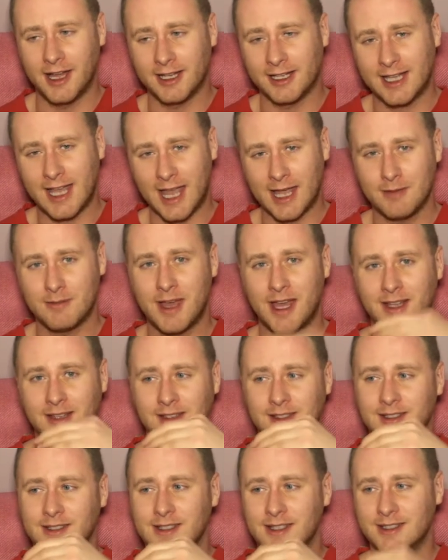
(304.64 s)
gay
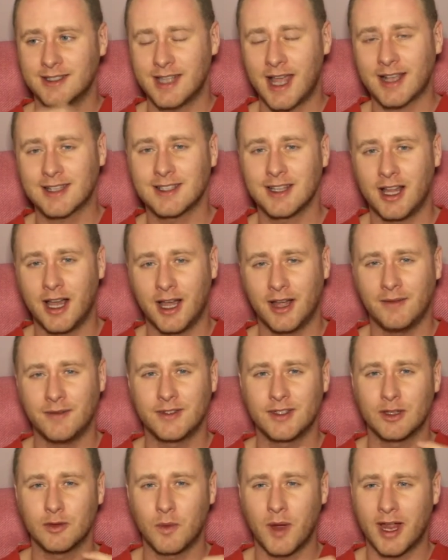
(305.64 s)
men's sex
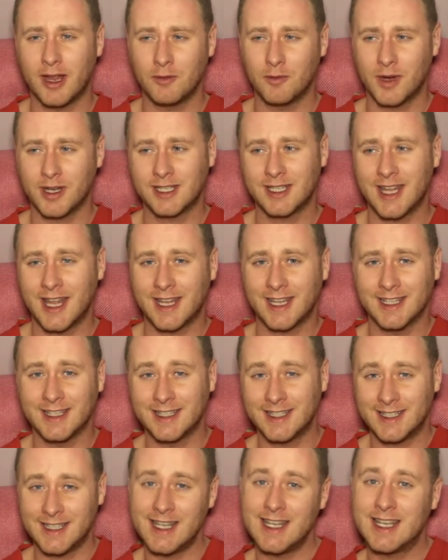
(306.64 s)
lives, the way in which they can
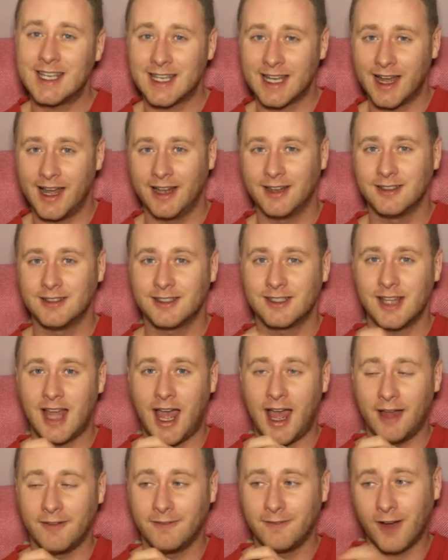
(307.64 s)
seek and
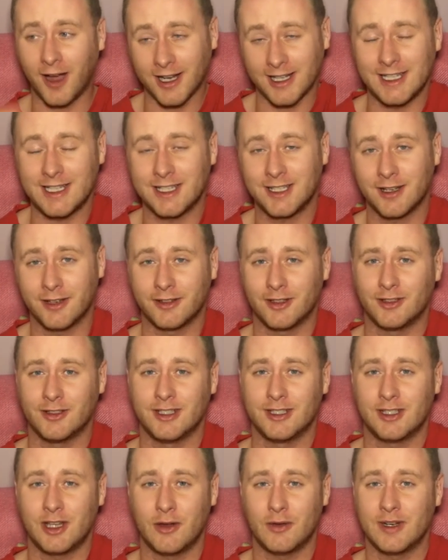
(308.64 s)
find each other,
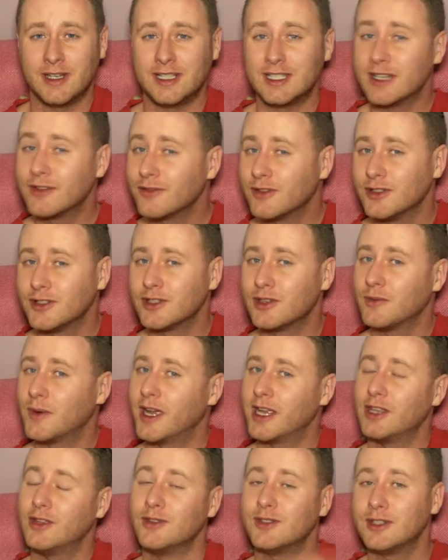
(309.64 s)
is totally different to the
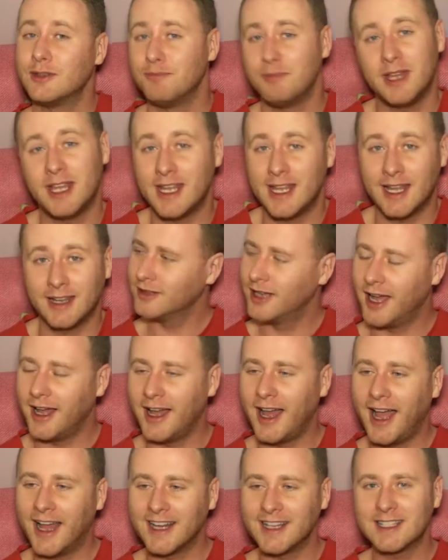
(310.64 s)
way it used to be,
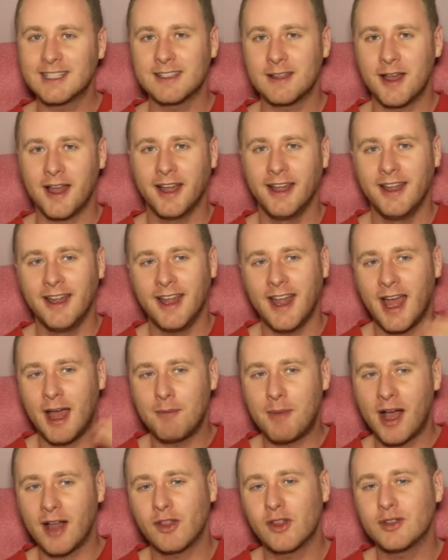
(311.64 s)
and it's
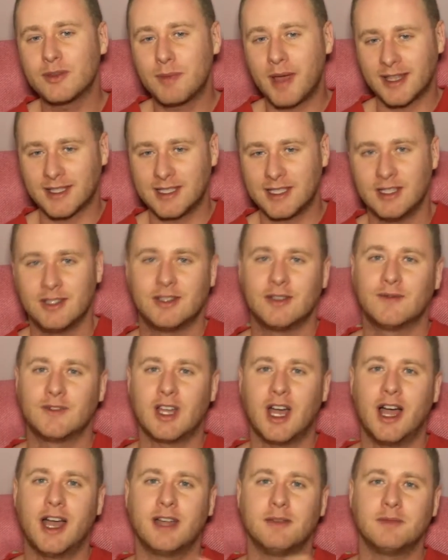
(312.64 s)
about those passages of
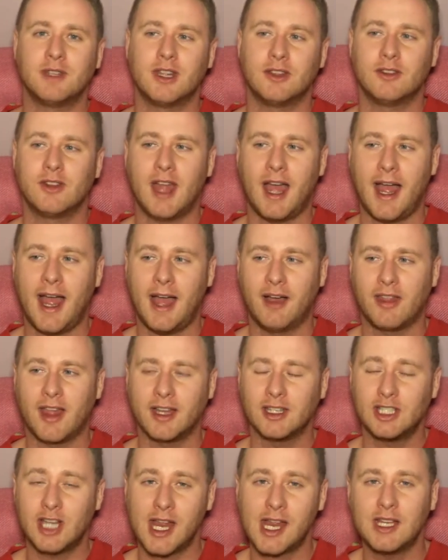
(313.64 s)
time and how
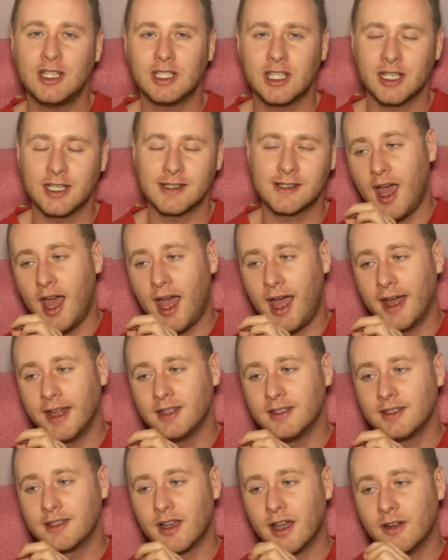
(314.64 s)
that changes.
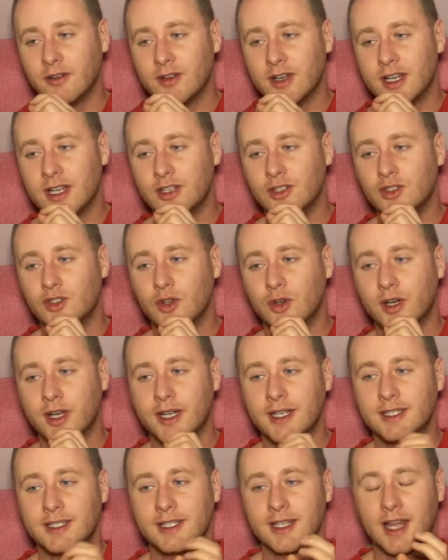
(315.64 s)
And I really
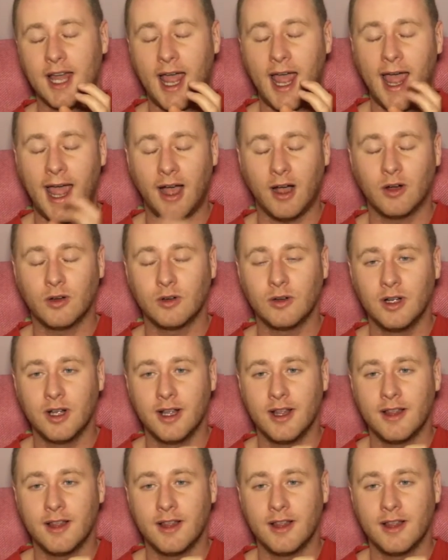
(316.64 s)
enjoyed how